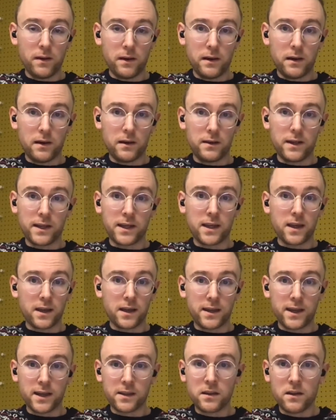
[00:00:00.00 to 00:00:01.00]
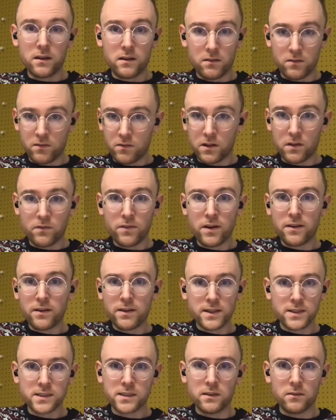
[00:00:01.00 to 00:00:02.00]
and they can connect their, their
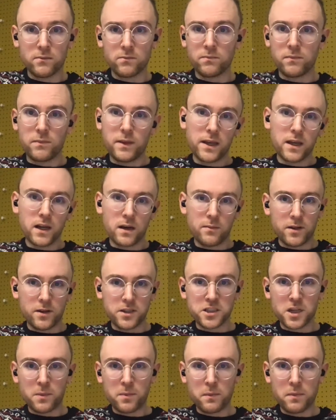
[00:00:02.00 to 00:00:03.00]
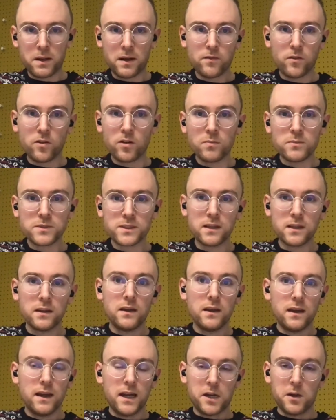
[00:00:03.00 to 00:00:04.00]
various you know e-commerce shopping platforms
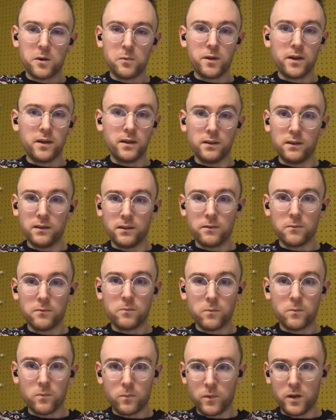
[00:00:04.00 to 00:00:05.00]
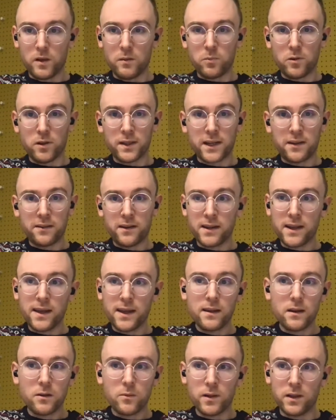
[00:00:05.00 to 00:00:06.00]
and we'll we'll pull down the
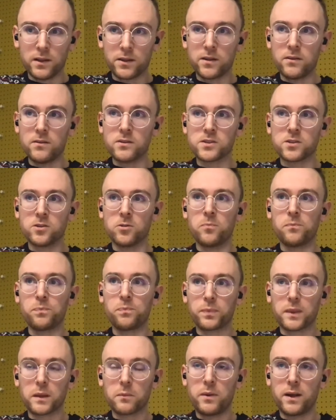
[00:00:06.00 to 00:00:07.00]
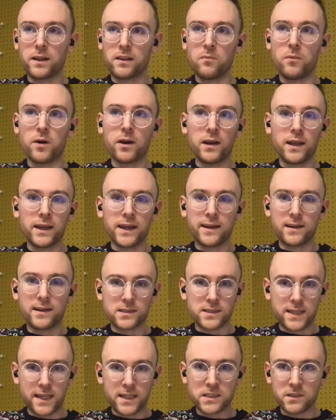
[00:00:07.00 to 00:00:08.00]
data we'll do some predictive modeling, get a
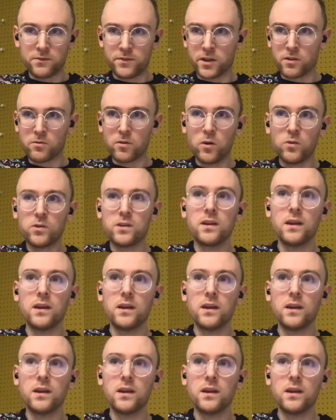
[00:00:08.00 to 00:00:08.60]
sense of their growth.